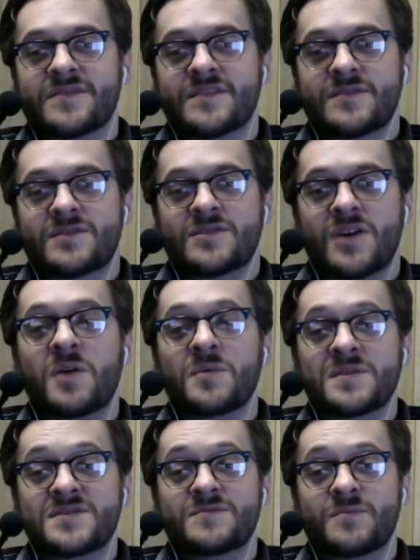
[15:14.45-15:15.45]
that the doll
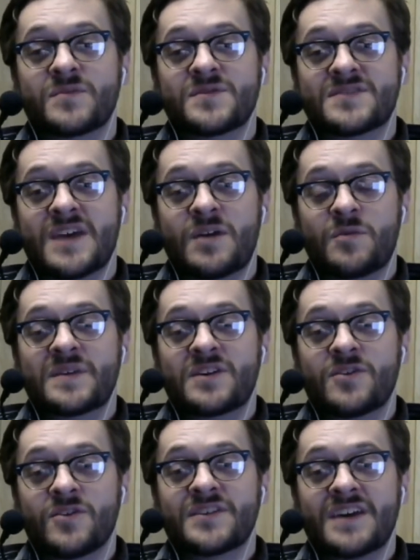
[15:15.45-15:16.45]
would, would say would be
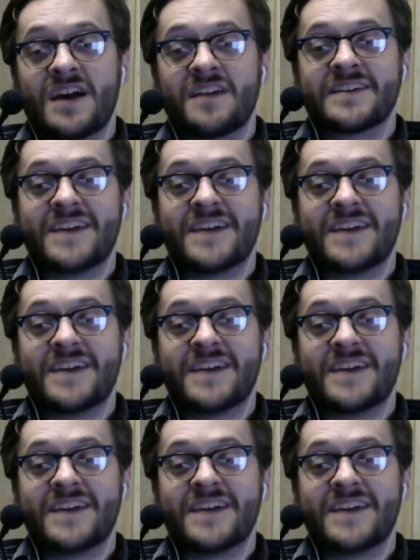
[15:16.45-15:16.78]
her yelling,